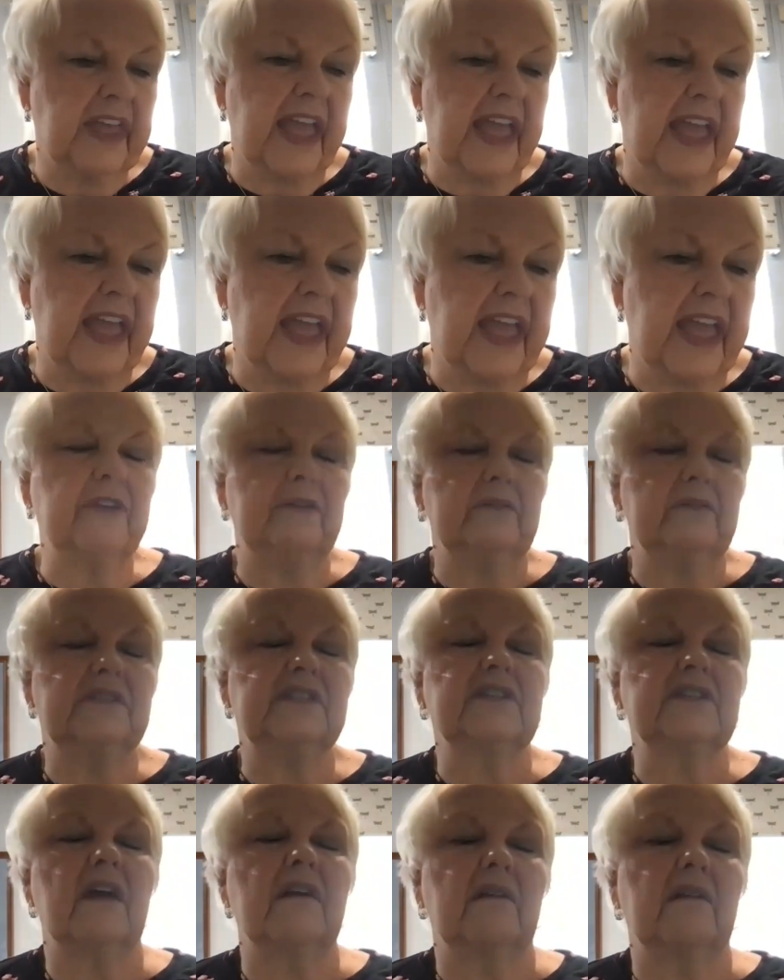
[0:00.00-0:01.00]
they have
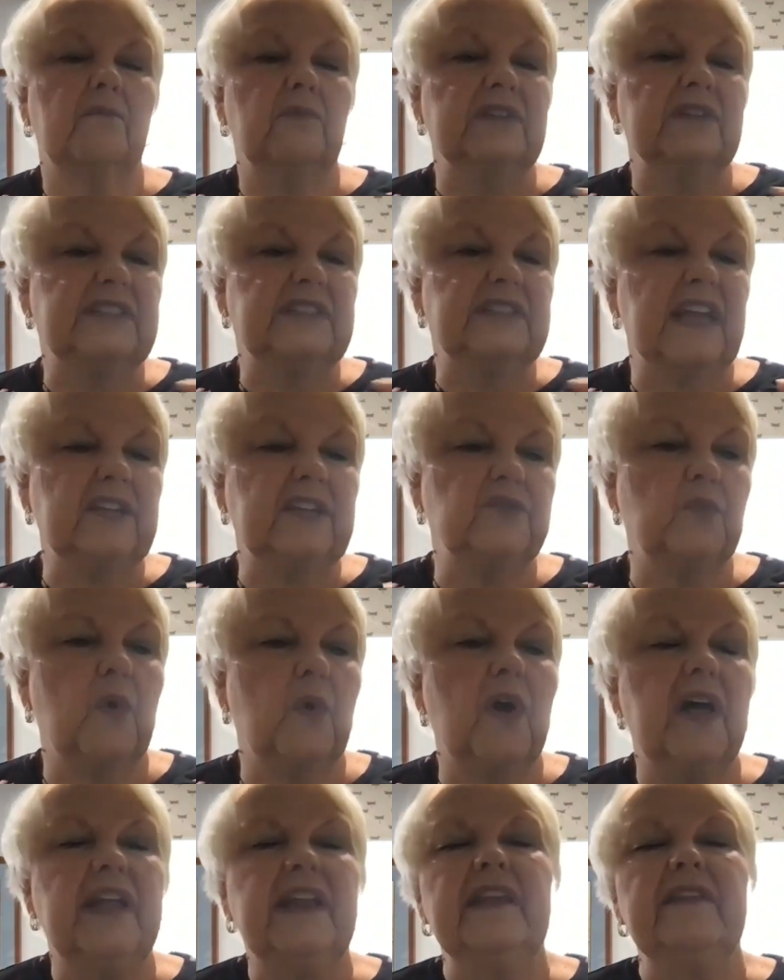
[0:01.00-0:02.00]
to start with stage
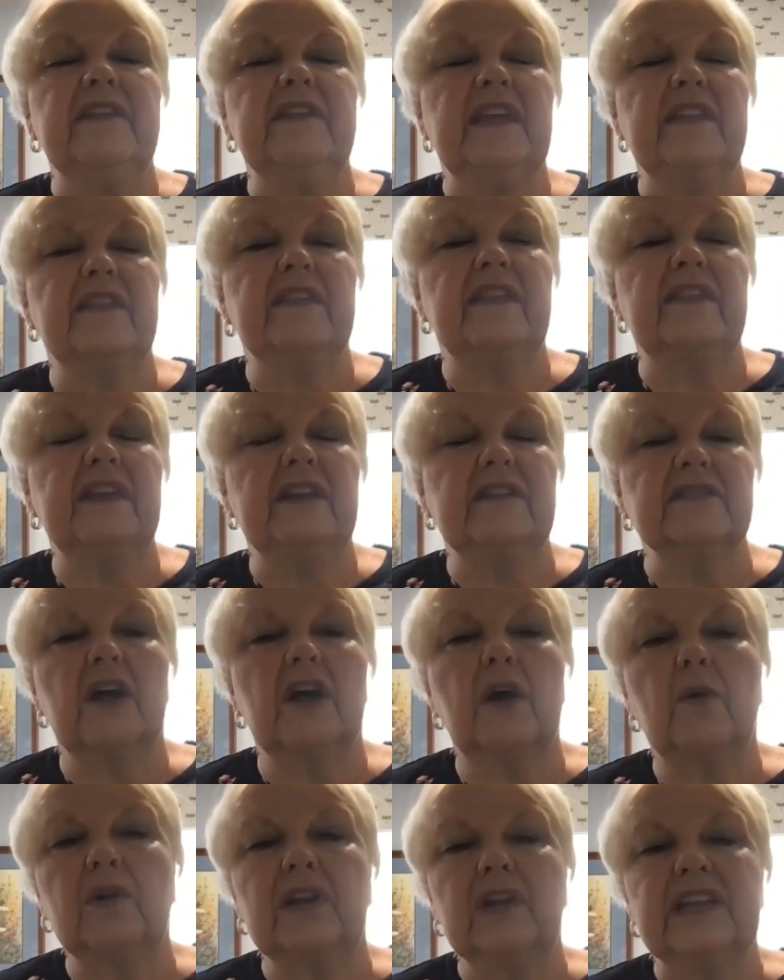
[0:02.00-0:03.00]
1, and then there's
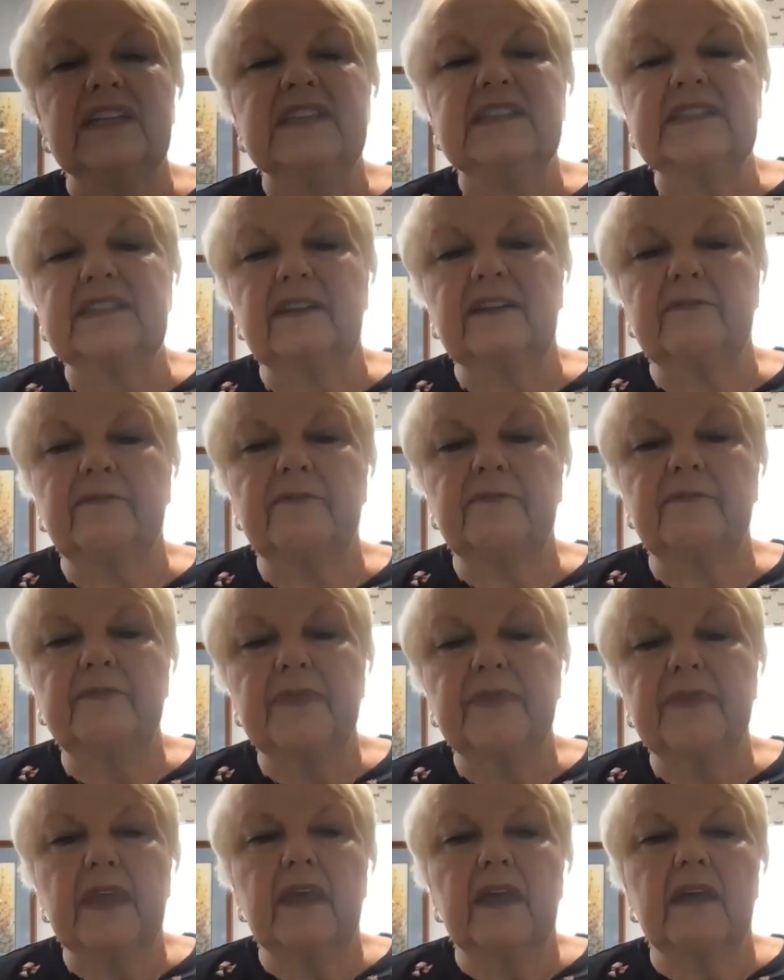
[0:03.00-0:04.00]
a whole list of
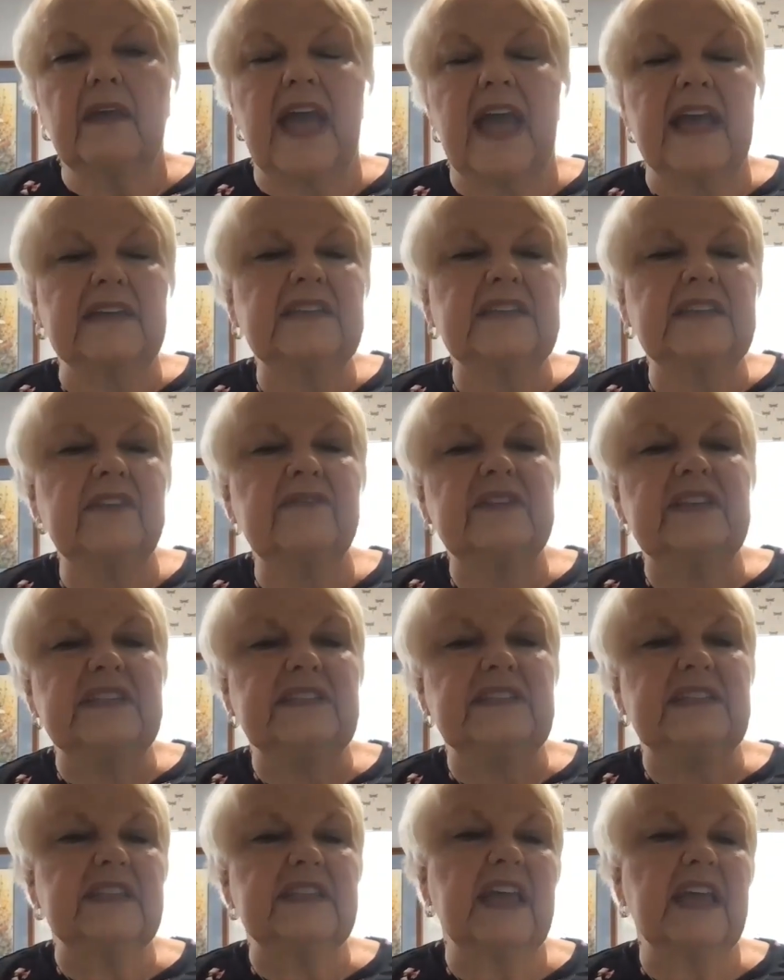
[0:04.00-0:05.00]

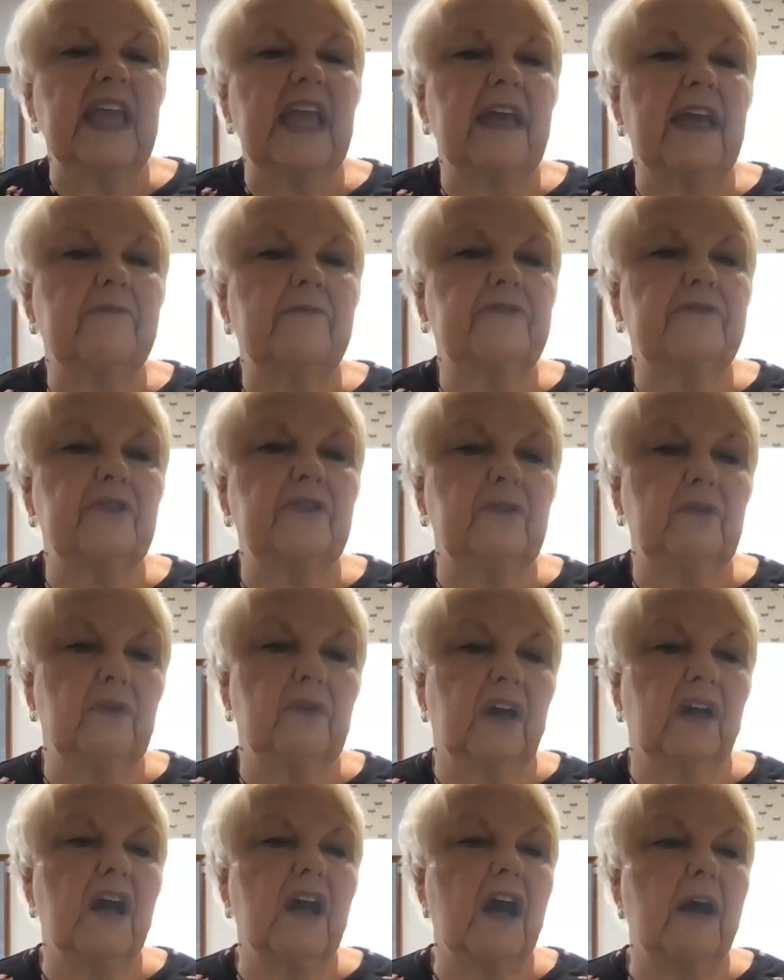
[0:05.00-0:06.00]
activities that they have to
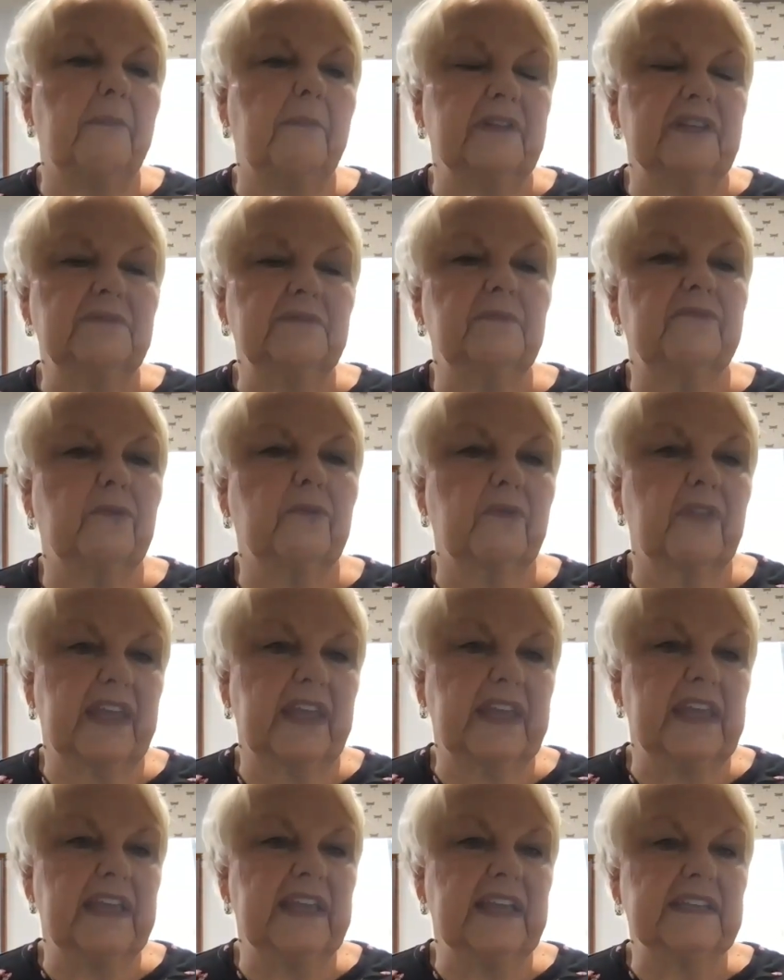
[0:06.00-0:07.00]
accomplish before they can